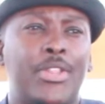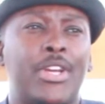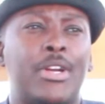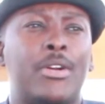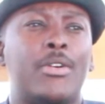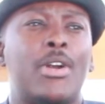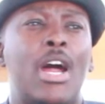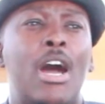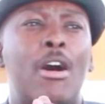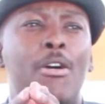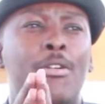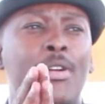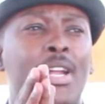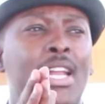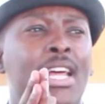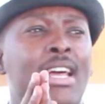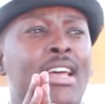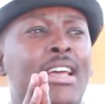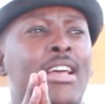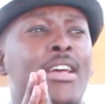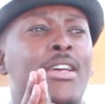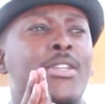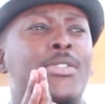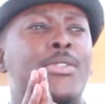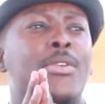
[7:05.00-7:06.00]
ground
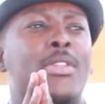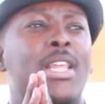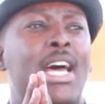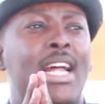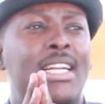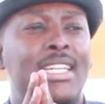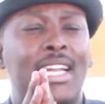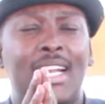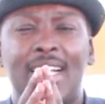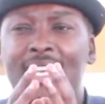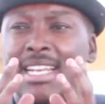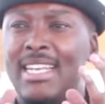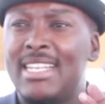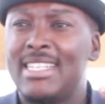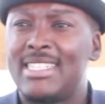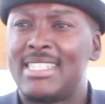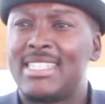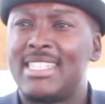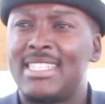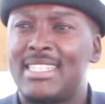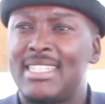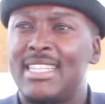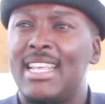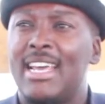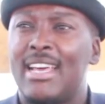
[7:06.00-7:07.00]
so that at least
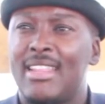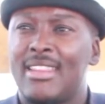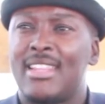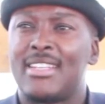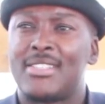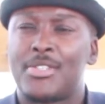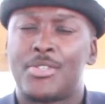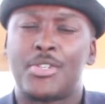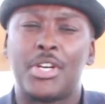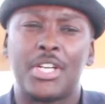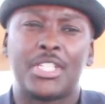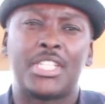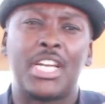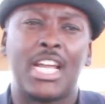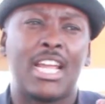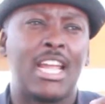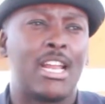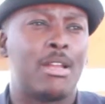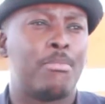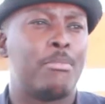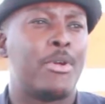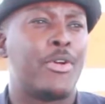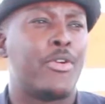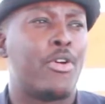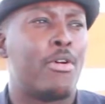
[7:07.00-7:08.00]
the structure
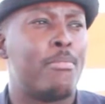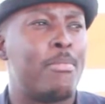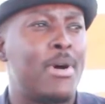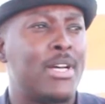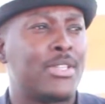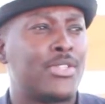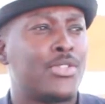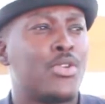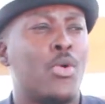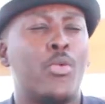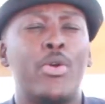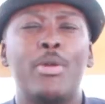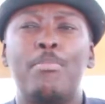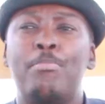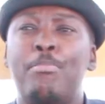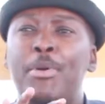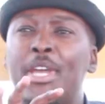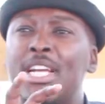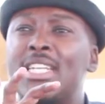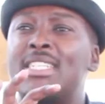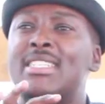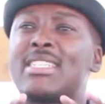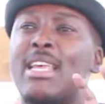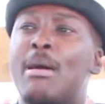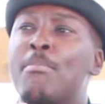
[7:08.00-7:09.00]
can be robust. So we
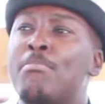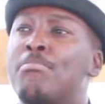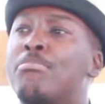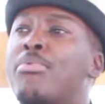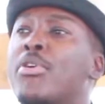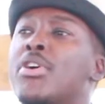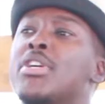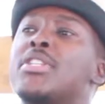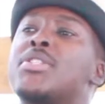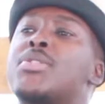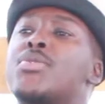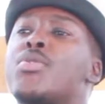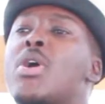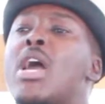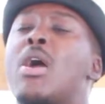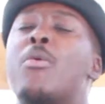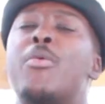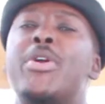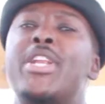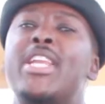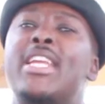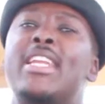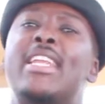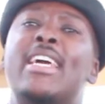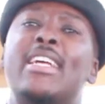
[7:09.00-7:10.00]
picked some points where
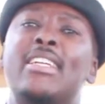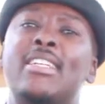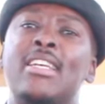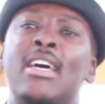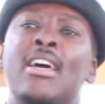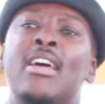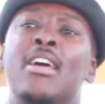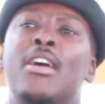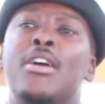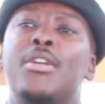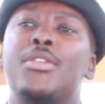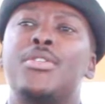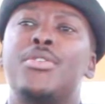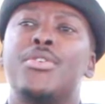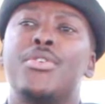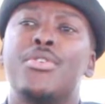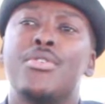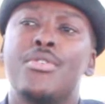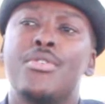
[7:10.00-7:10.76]
we needed to,